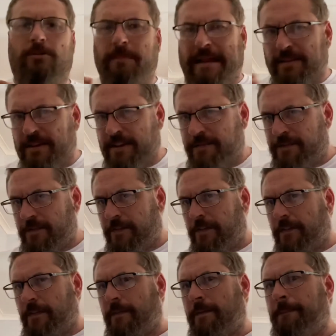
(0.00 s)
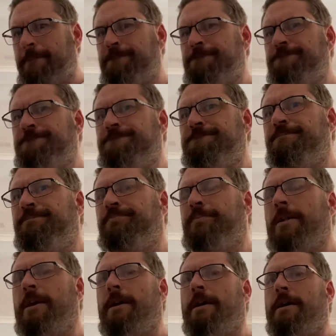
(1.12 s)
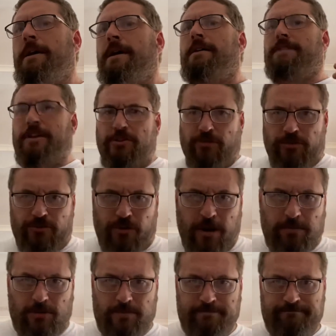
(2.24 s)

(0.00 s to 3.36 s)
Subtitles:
make the difference, then you're in trouble.